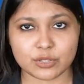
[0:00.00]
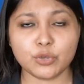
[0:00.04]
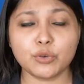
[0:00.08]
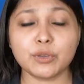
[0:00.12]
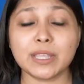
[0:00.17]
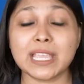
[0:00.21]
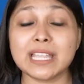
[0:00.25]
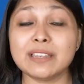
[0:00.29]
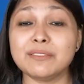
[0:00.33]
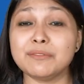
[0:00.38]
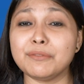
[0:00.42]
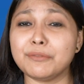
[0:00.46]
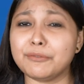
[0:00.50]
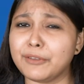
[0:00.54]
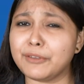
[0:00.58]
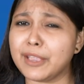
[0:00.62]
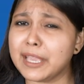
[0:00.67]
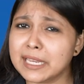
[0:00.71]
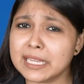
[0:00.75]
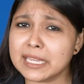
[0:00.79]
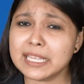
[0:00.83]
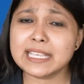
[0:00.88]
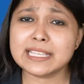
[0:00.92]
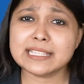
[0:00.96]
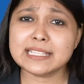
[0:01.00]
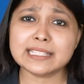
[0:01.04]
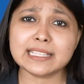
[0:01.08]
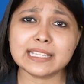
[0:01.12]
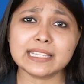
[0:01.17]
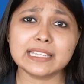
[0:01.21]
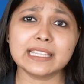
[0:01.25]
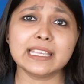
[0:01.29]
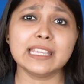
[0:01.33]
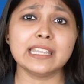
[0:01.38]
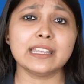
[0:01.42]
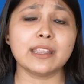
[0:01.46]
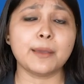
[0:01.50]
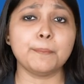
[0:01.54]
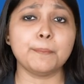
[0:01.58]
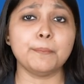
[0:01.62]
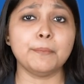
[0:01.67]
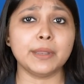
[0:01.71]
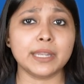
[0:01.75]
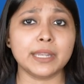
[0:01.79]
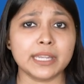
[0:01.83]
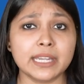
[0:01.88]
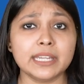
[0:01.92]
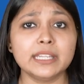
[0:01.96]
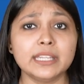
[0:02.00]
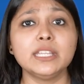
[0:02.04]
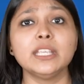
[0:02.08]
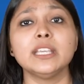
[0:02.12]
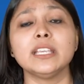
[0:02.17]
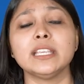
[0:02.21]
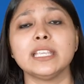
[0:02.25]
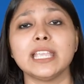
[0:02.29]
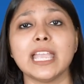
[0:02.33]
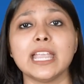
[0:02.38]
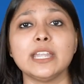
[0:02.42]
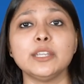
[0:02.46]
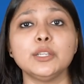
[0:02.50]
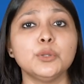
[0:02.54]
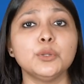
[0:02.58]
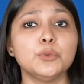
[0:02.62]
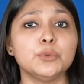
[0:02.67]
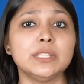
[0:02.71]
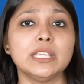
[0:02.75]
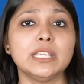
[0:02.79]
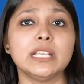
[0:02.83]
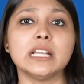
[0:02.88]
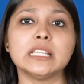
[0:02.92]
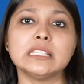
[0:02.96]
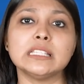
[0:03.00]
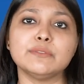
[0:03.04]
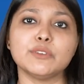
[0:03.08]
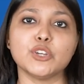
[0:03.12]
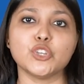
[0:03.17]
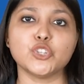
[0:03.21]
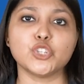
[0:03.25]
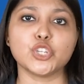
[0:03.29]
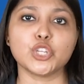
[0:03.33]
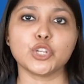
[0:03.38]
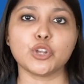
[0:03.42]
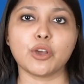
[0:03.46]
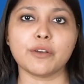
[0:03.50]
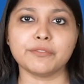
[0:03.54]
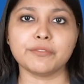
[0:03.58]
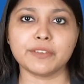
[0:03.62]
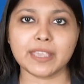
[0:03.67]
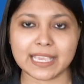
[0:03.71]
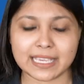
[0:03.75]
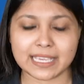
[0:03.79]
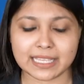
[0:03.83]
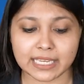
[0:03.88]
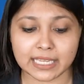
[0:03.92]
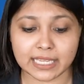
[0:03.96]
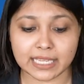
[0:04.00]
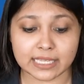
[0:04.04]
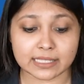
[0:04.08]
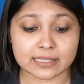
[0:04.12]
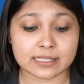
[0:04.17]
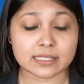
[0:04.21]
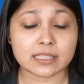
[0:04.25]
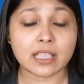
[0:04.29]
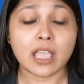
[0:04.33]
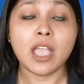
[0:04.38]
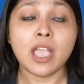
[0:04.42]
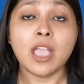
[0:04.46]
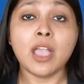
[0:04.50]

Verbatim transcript: You can very easily in a minute can do the conversion of aggregates.